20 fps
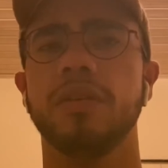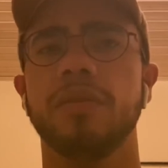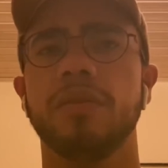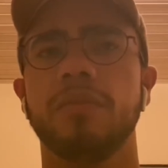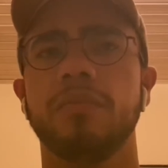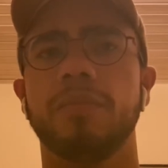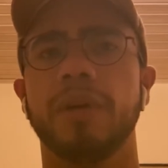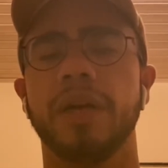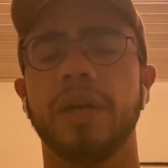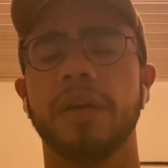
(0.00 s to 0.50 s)

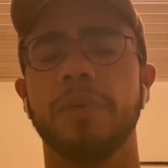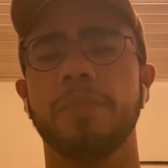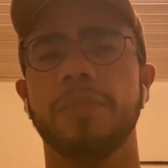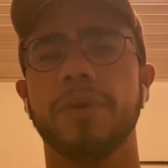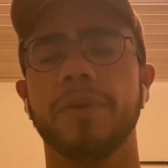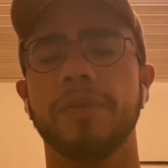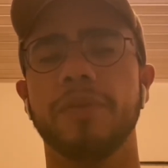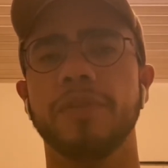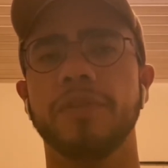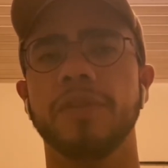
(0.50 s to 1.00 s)
my
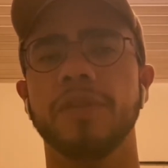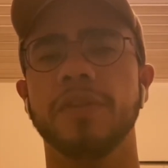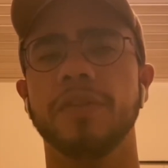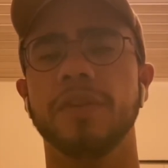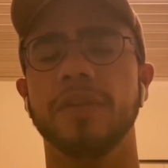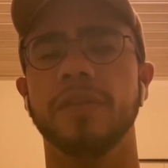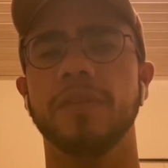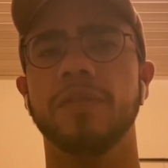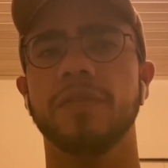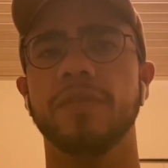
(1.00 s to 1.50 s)
hypothesis
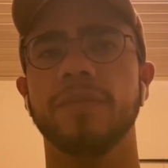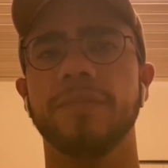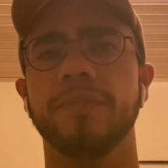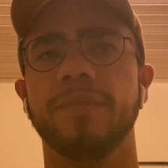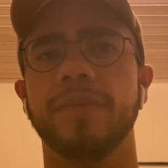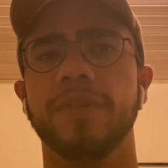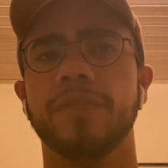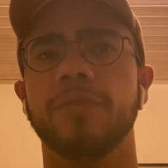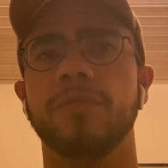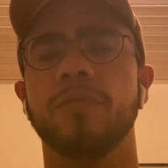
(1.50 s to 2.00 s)
is,
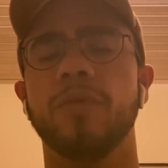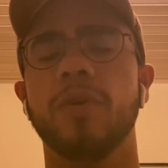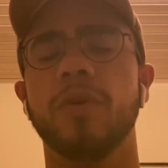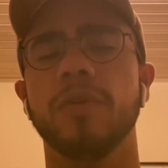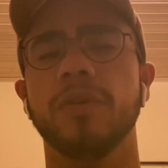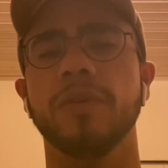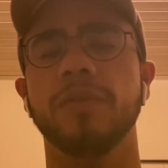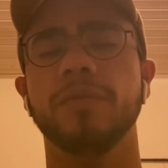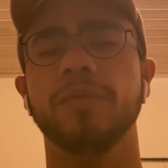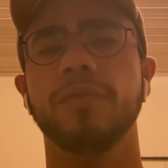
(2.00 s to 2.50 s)
it's
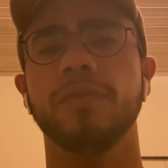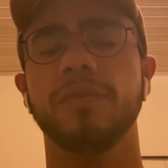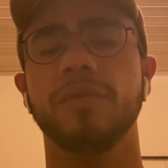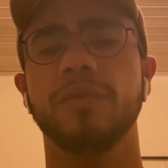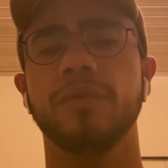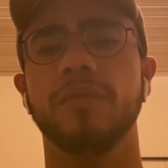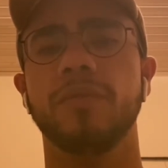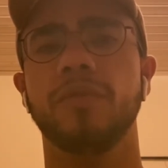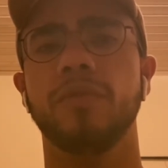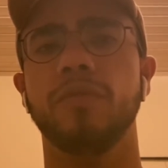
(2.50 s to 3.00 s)
wrong
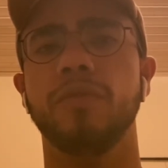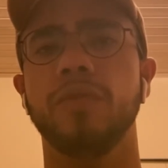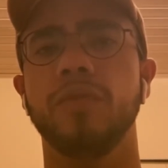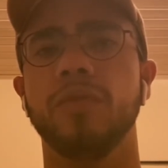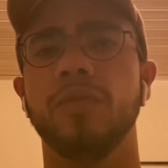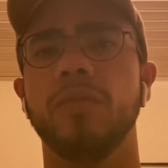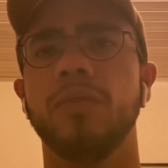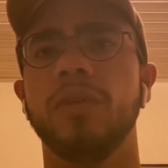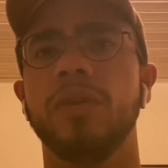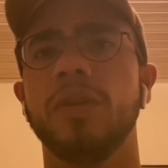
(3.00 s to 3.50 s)
to
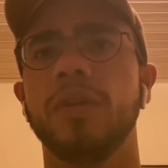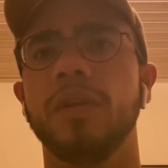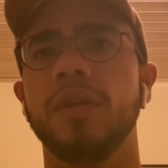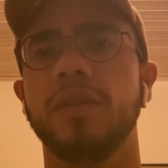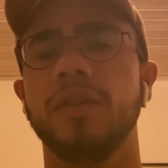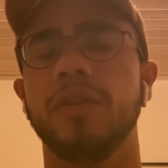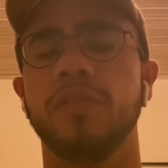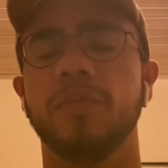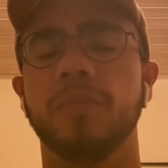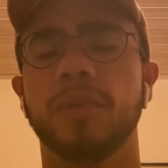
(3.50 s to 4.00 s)
view
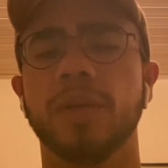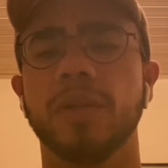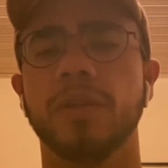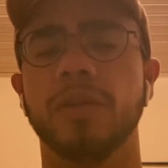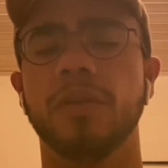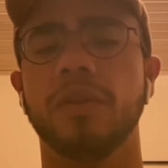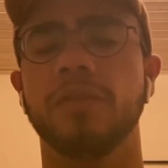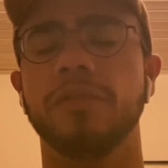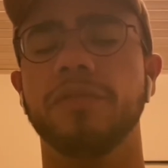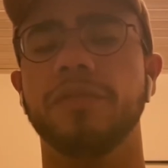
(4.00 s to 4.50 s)
this
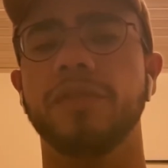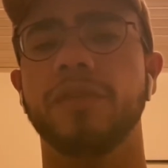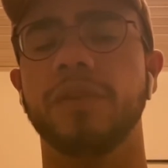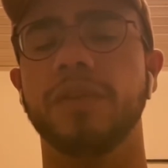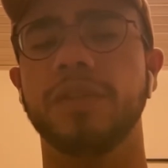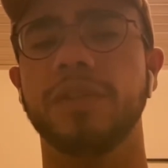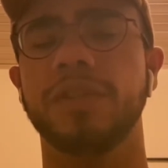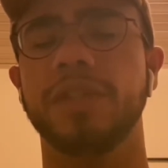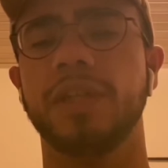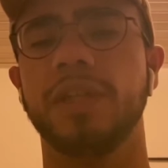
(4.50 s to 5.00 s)
model of
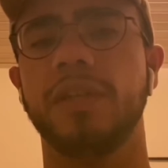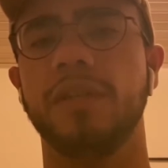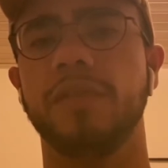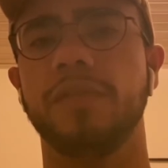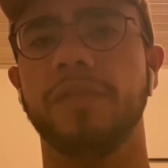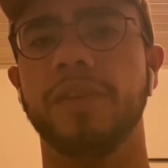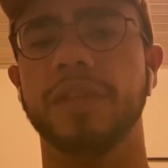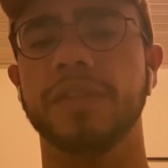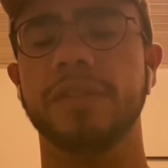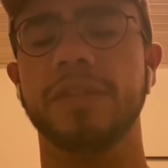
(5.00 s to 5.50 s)
ourself
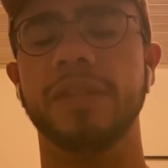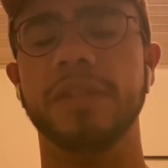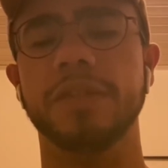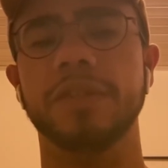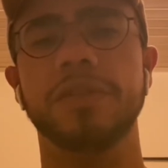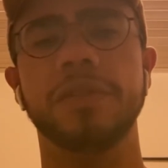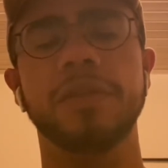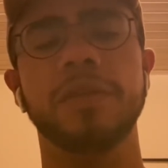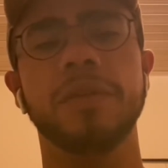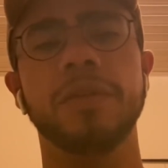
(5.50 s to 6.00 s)
as
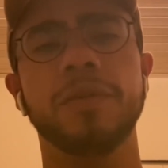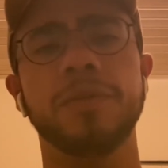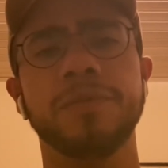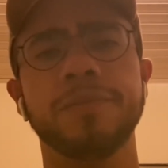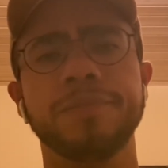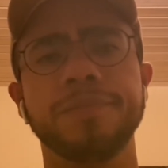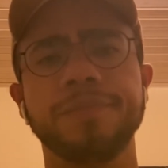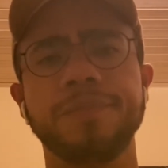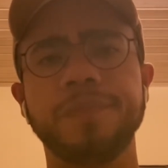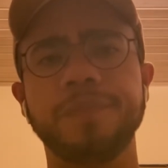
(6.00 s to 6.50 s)
this.
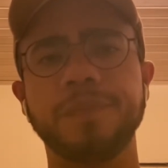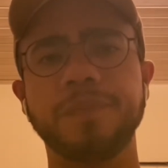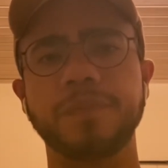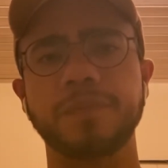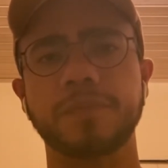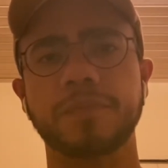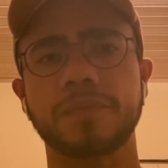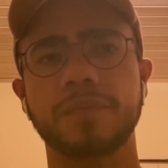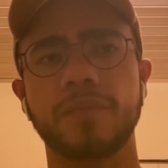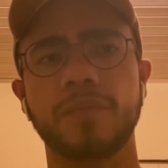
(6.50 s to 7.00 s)

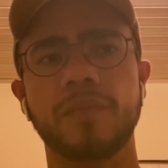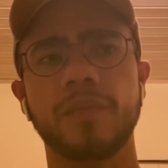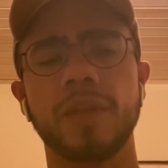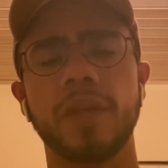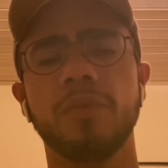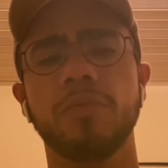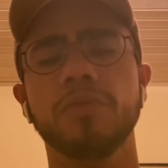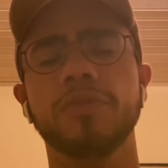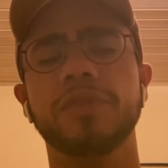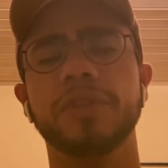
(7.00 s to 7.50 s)

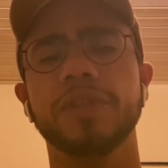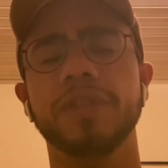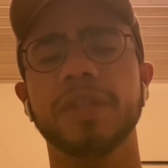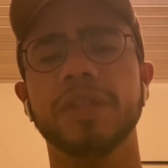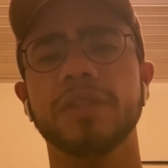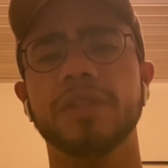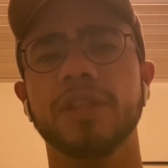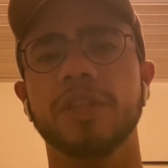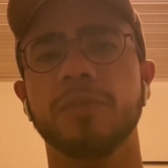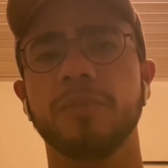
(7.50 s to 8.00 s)
I would
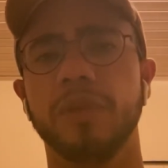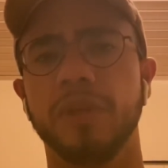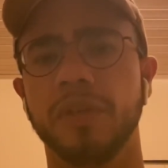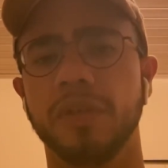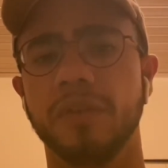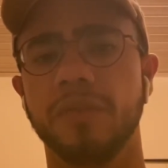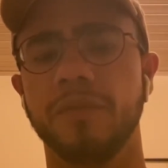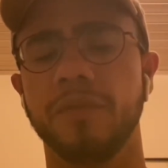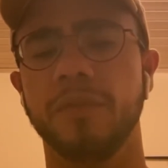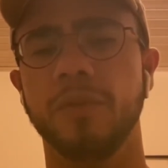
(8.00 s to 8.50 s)
suggest that we
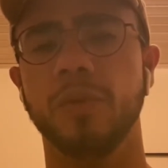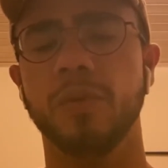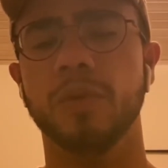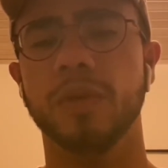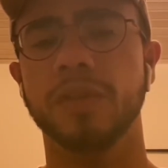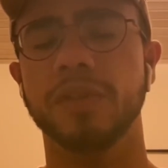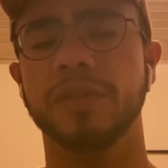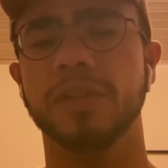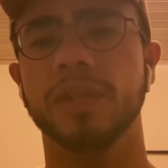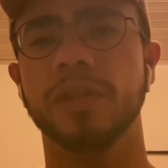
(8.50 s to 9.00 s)
view
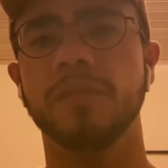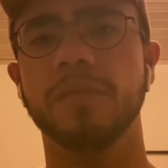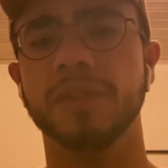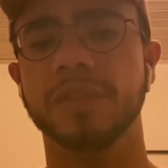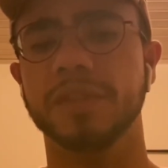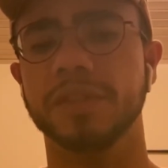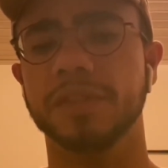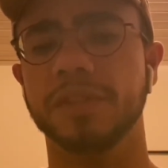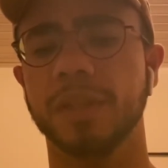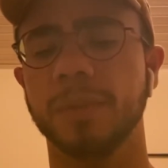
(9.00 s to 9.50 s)
ourselves
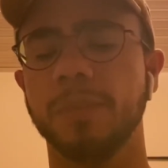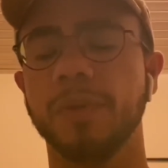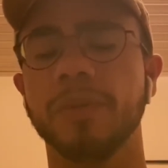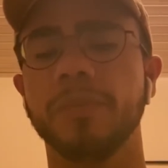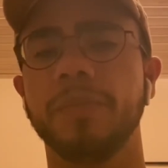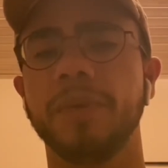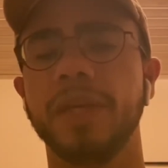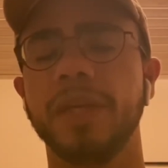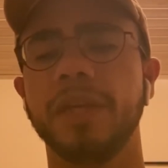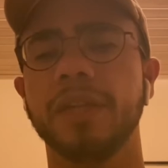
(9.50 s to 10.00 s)
as a separate
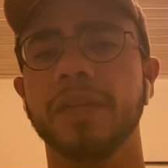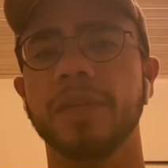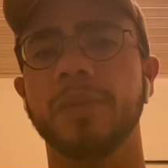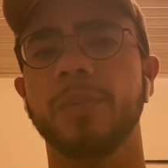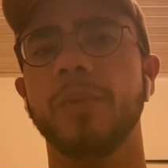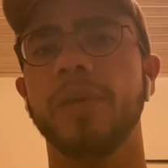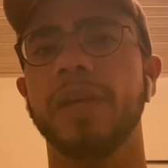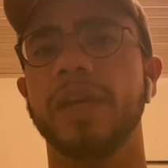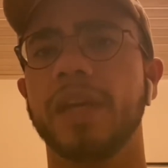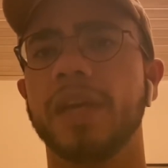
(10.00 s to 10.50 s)
being that
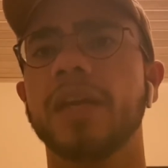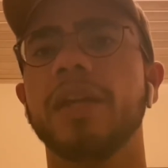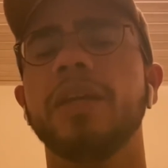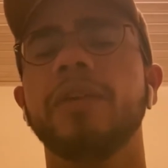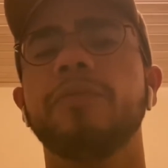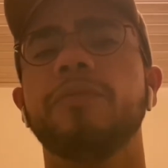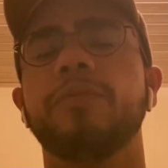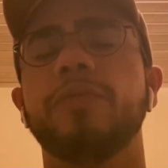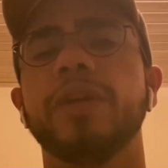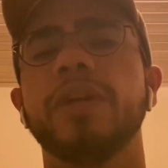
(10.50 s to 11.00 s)
we can
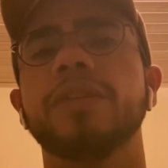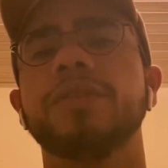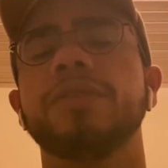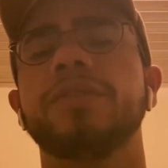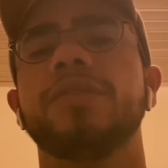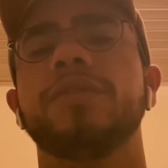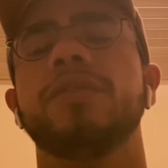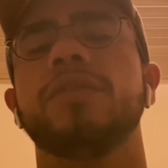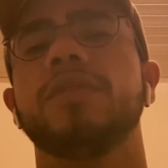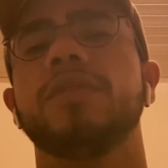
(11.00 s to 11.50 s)
influence,